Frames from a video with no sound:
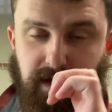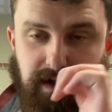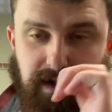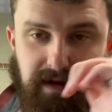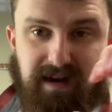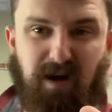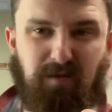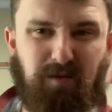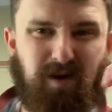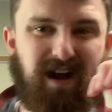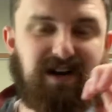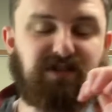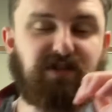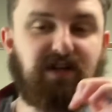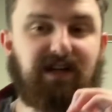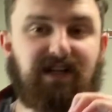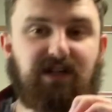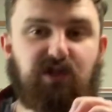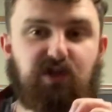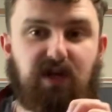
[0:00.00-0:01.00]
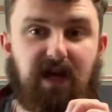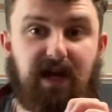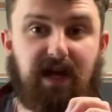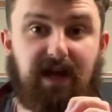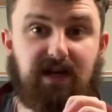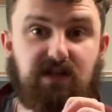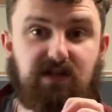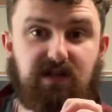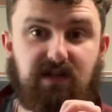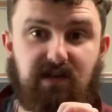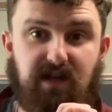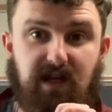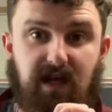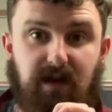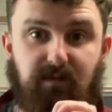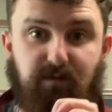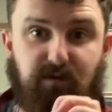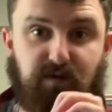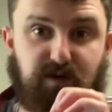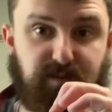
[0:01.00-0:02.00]
Now we're actually going to change the
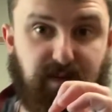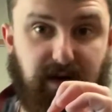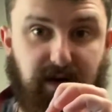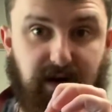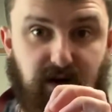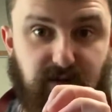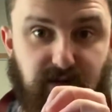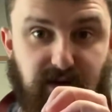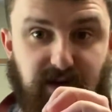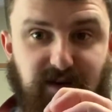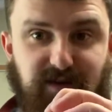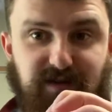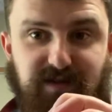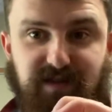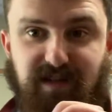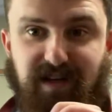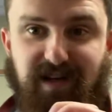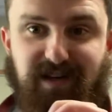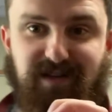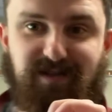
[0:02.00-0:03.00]
name for spider fingers today.